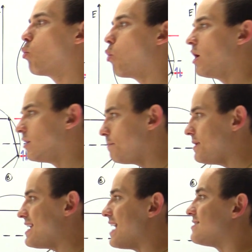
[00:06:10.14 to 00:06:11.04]
will
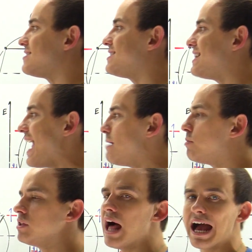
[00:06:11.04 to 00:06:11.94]
be a
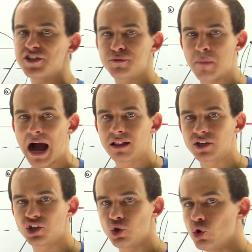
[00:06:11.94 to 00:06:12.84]
stabilized
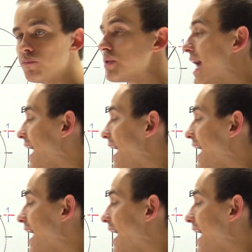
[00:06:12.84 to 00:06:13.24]
molecule,